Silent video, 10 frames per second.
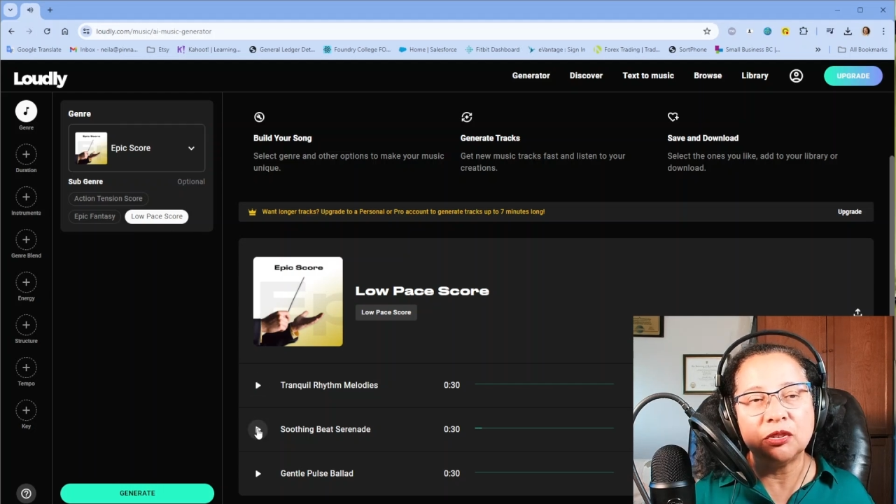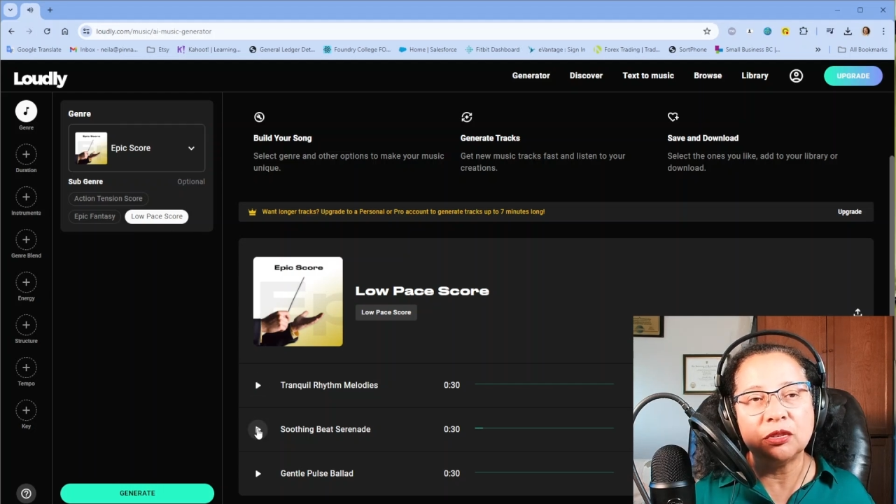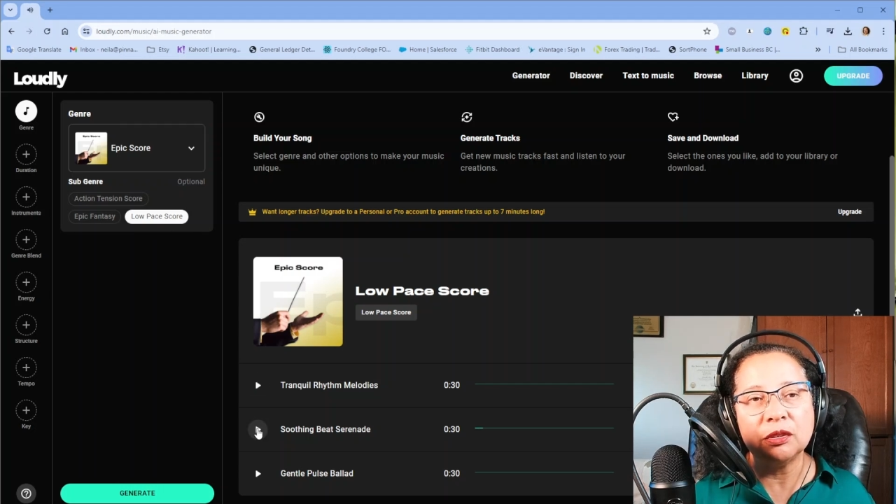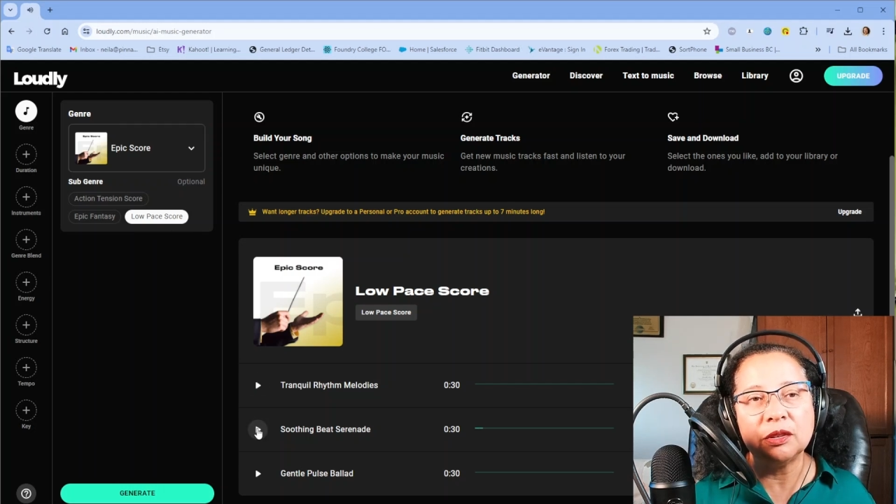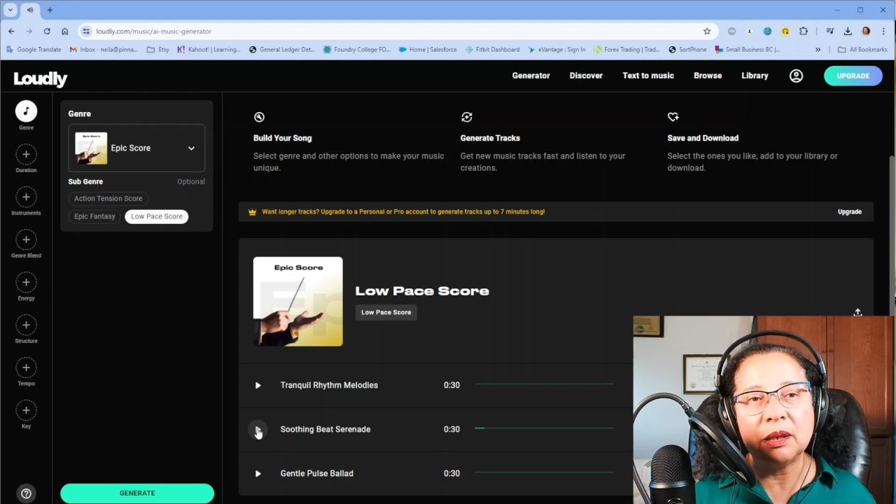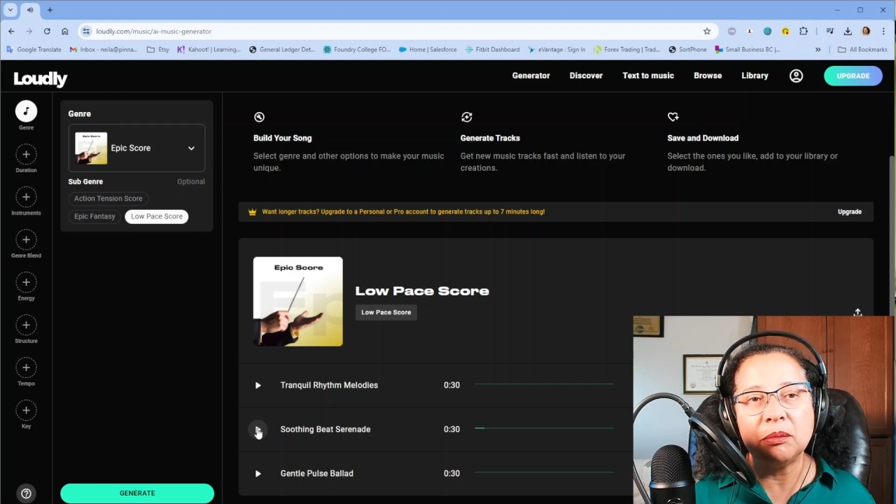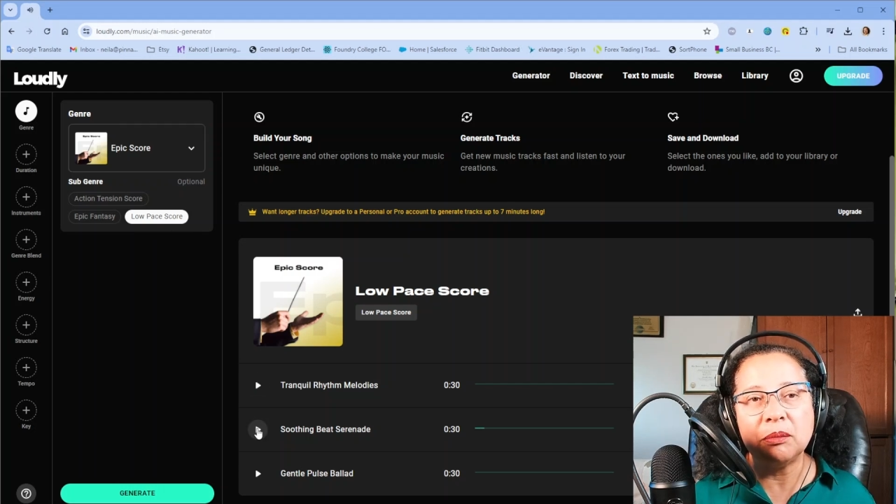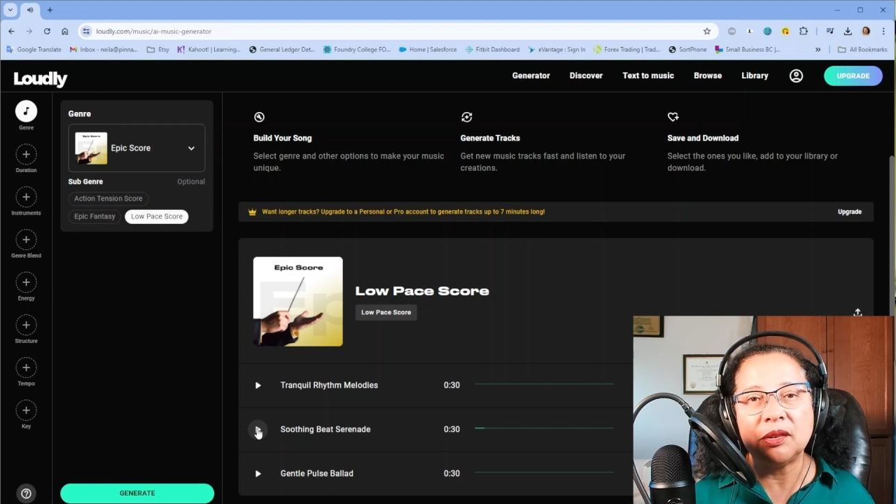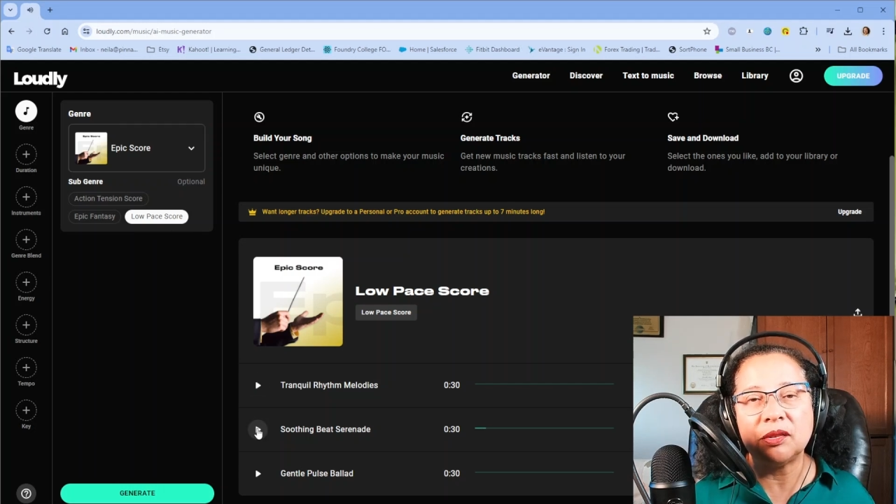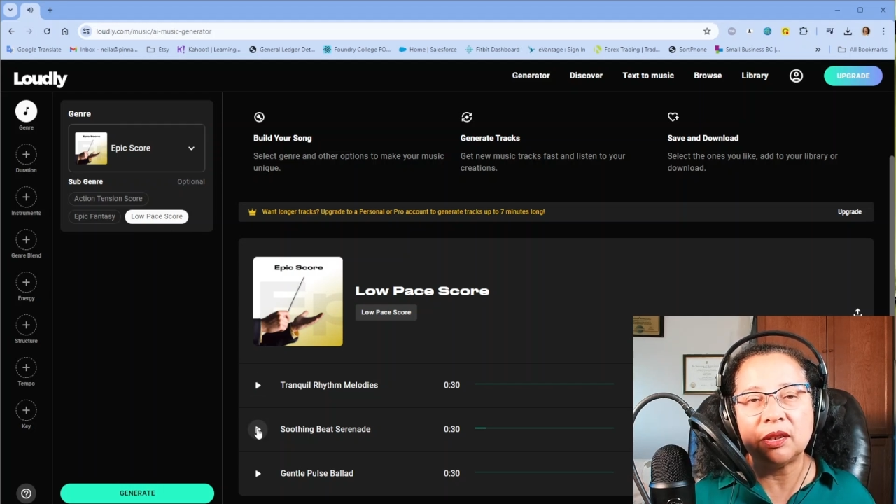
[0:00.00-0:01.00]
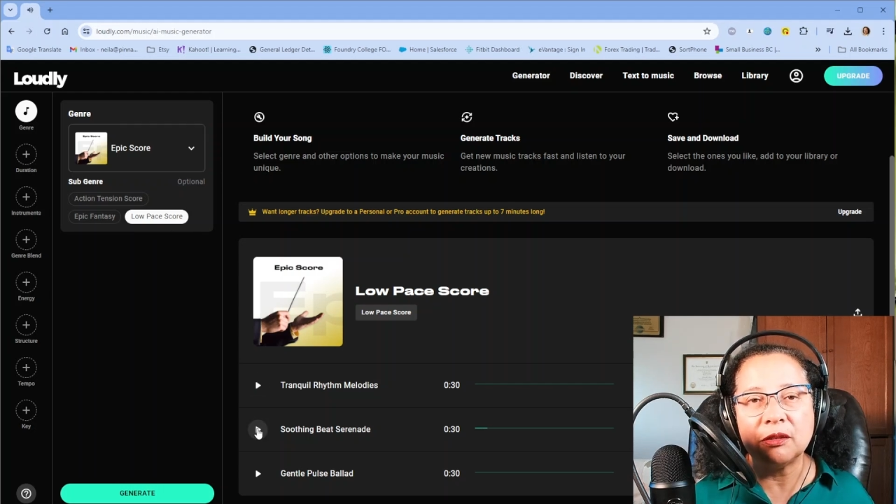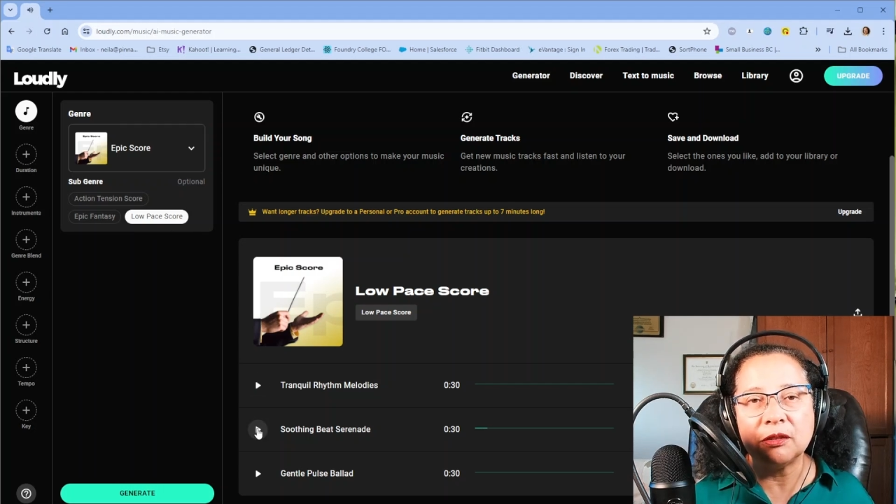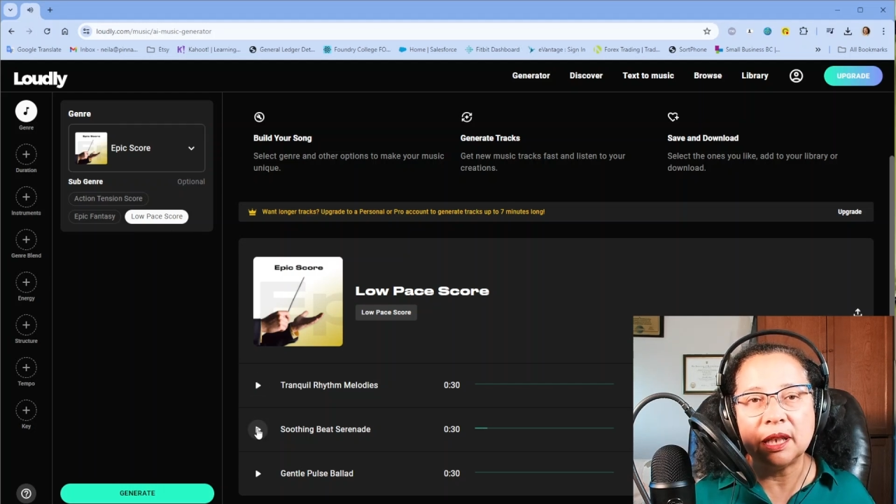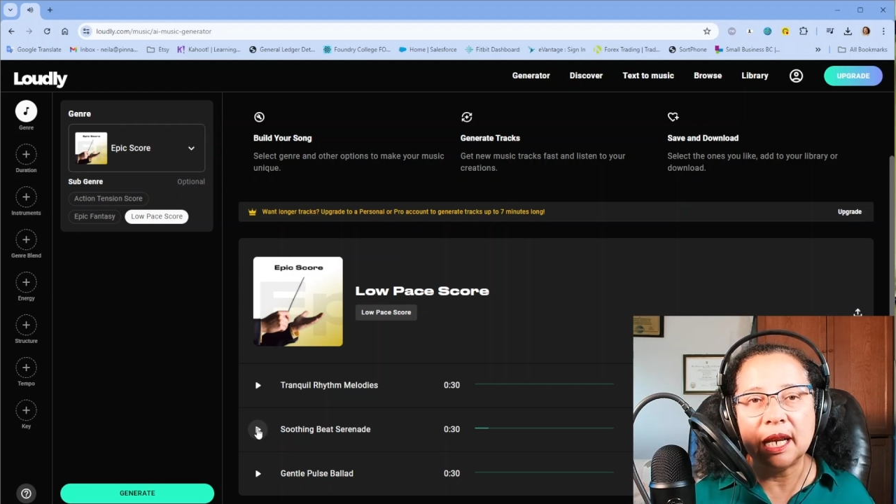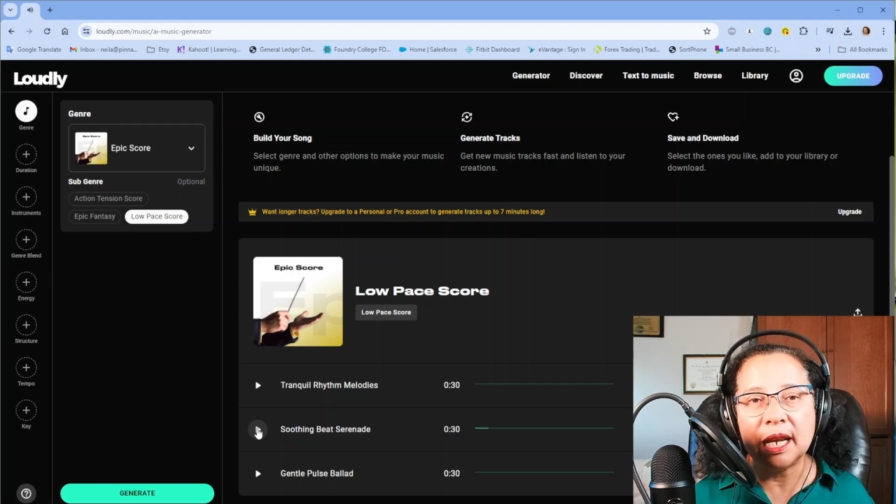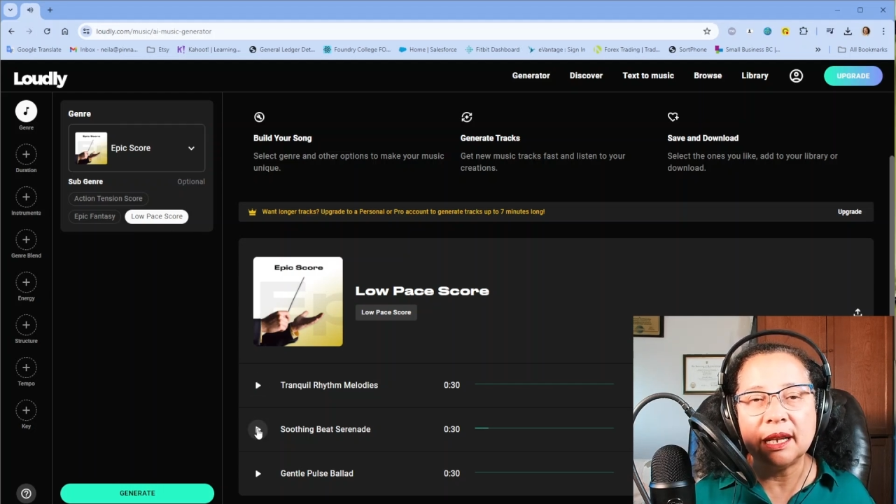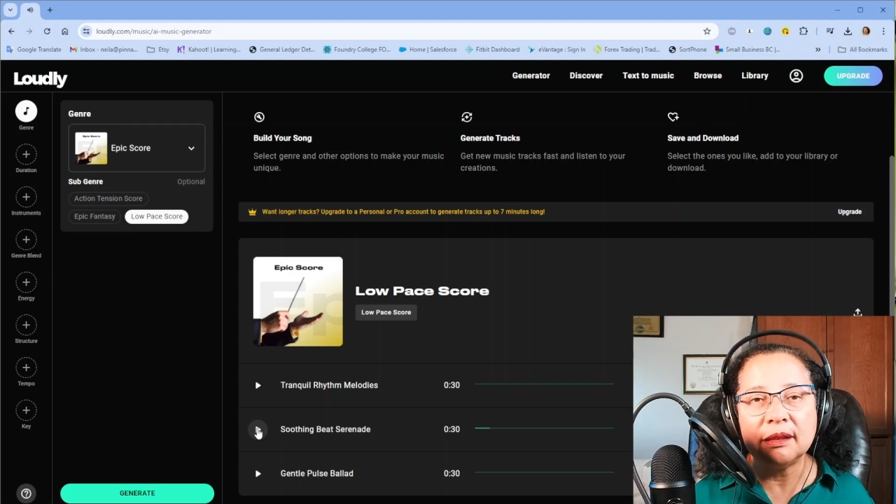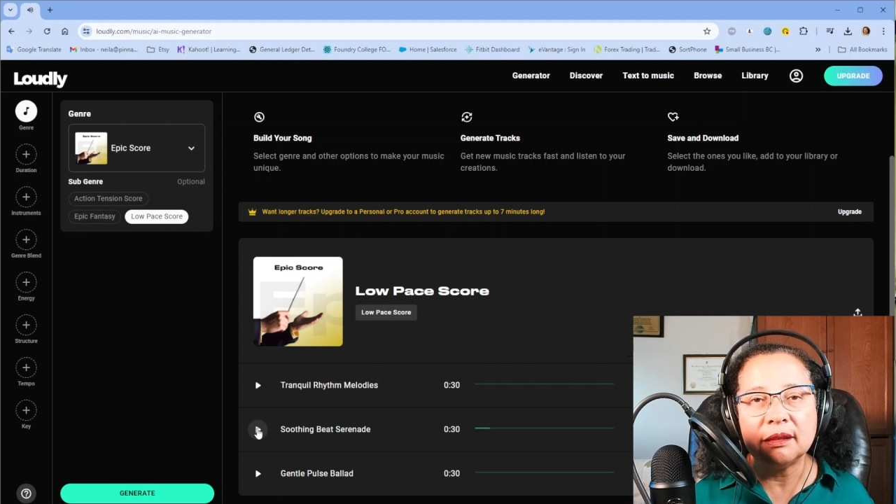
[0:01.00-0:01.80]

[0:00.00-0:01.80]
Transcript: soothing beat serenade,